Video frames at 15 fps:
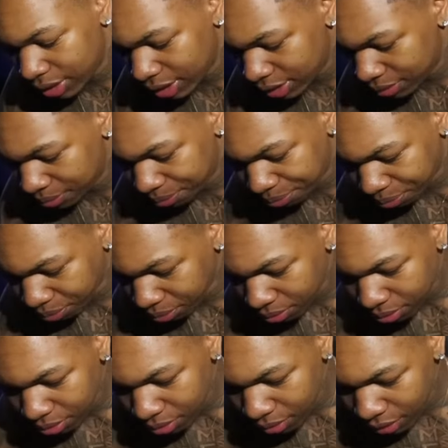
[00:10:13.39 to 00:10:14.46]
That
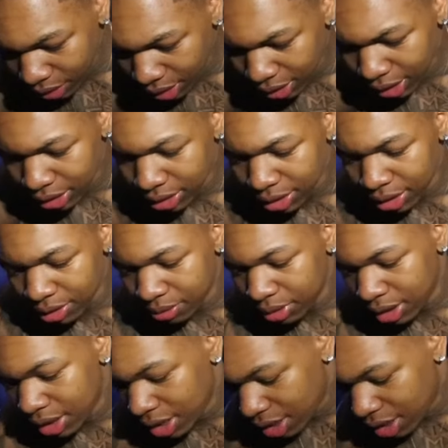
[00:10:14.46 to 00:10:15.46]
next up,